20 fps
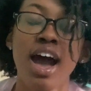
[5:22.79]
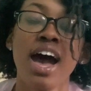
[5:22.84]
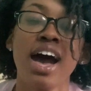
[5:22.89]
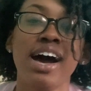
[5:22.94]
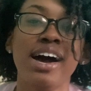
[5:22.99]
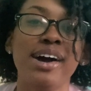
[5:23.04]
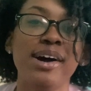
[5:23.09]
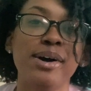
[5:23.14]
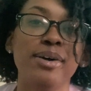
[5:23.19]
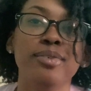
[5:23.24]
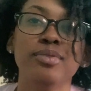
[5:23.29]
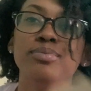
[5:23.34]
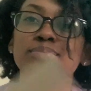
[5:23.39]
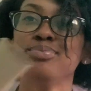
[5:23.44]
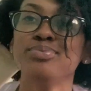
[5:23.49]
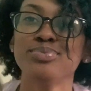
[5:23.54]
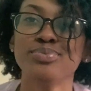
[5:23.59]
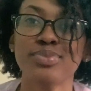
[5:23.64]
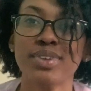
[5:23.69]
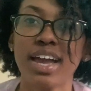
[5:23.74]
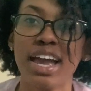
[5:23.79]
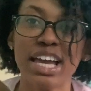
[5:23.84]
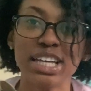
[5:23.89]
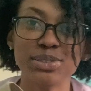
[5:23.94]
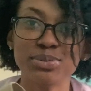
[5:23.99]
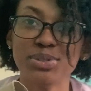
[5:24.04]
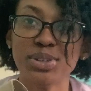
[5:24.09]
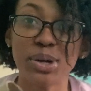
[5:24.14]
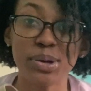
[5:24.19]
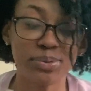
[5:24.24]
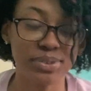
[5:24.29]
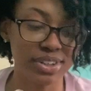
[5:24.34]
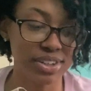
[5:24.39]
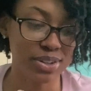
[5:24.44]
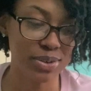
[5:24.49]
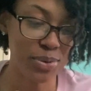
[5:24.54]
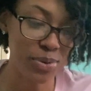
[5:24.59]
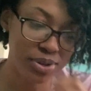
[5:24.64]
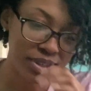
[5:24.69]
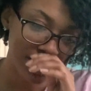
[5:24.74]
as we know, we are in
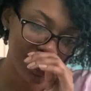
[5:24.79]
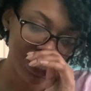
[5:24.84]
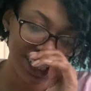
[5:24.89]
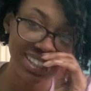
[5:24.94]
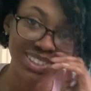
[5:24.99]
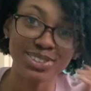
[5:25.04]
quarantine,